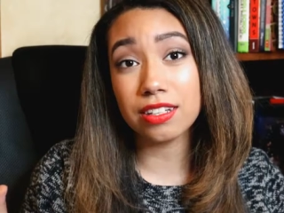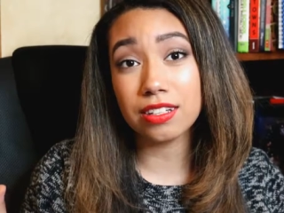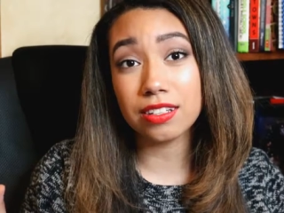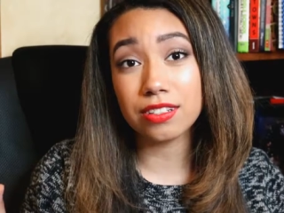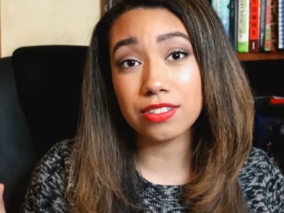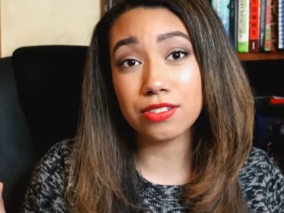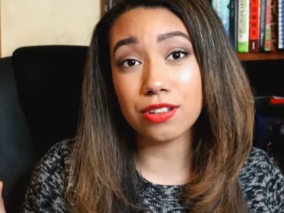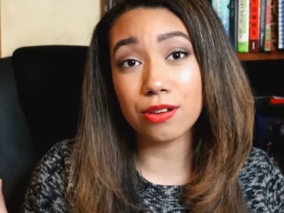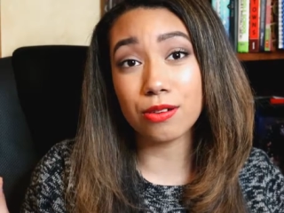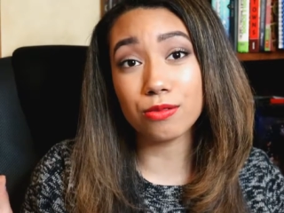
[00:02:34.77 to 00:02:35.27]

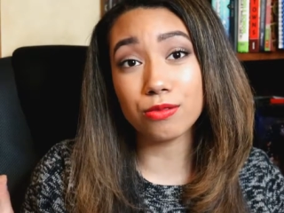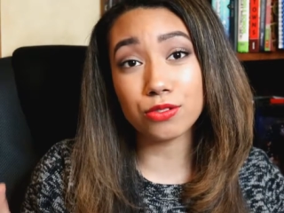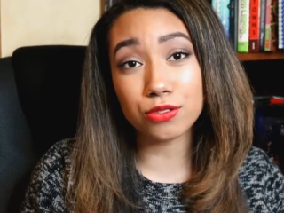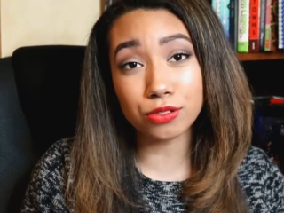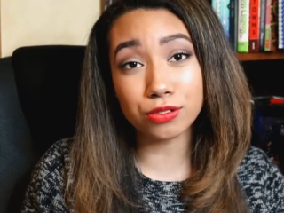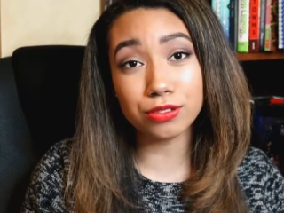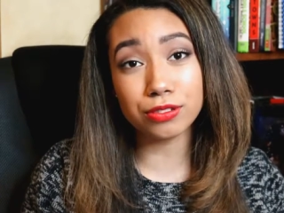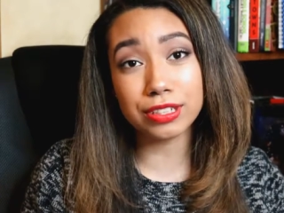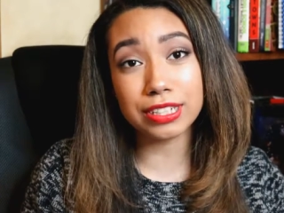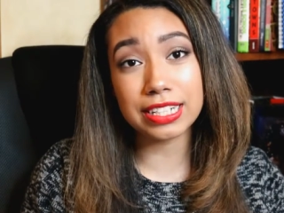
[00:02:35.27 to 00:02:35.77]
So
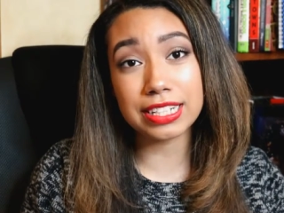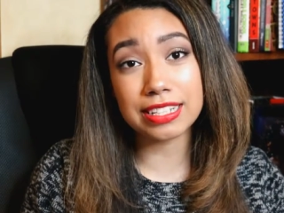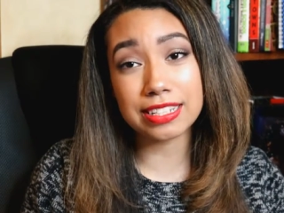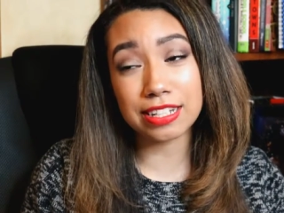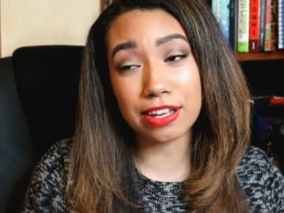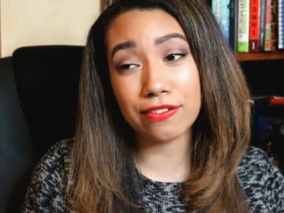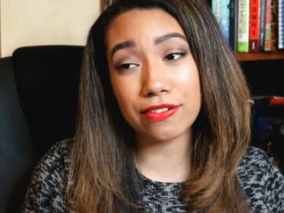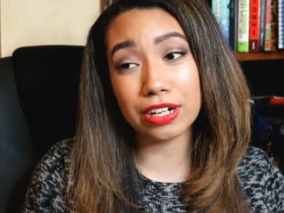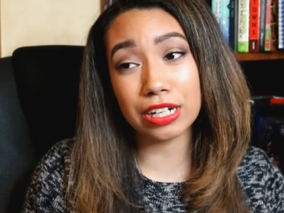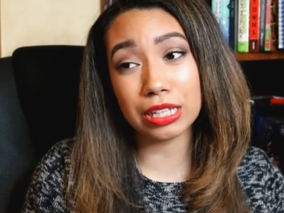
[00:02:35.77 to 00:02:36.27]
jewelry is
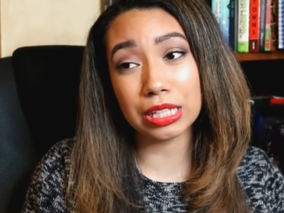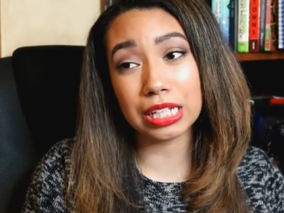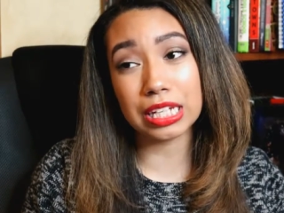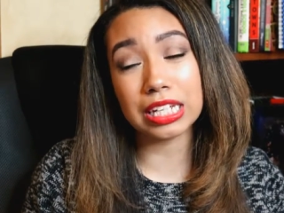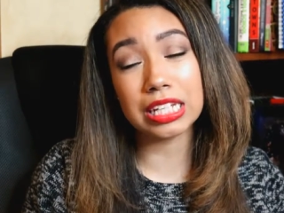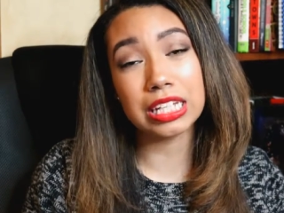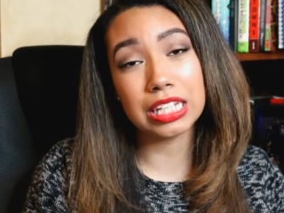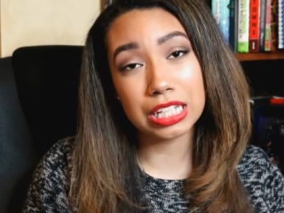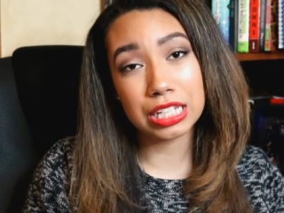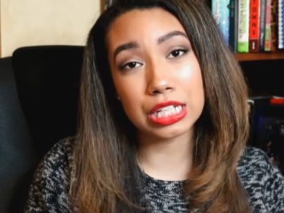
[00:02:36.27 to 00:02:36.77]
definitely,
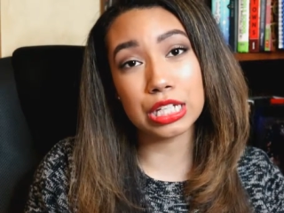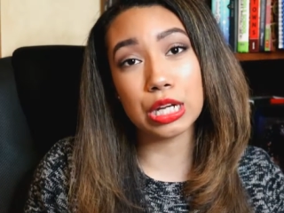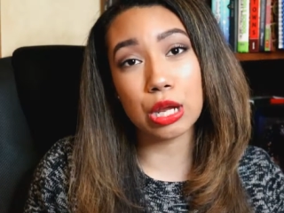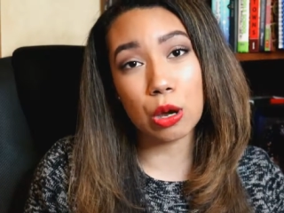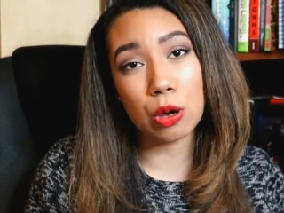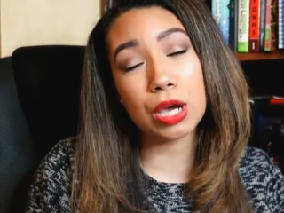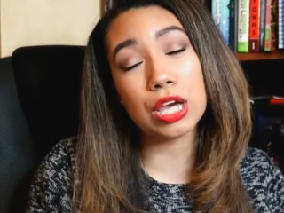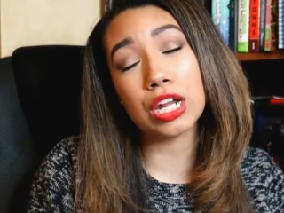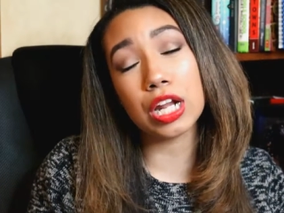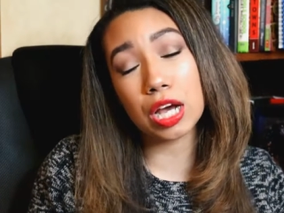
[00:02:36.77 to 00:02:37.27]
you
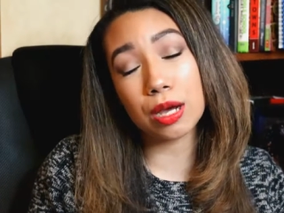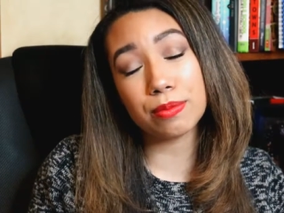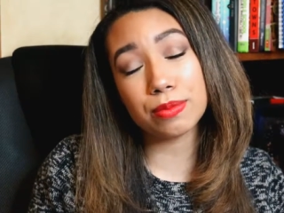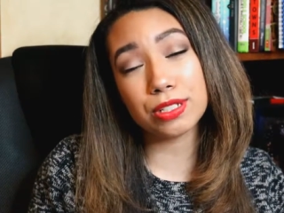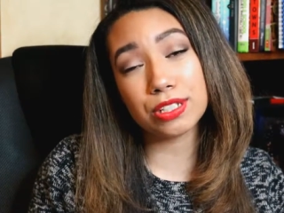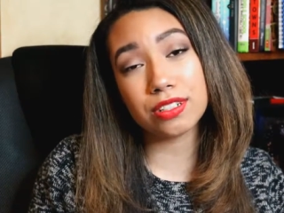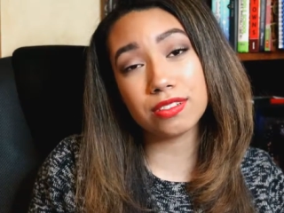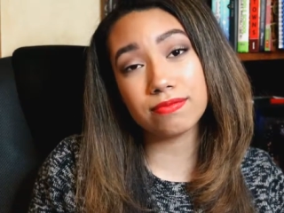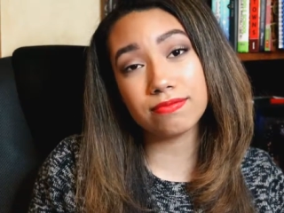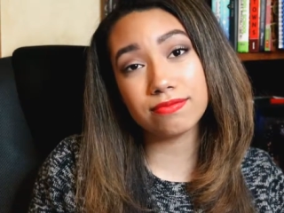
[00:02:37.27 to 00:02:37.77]
know, an option.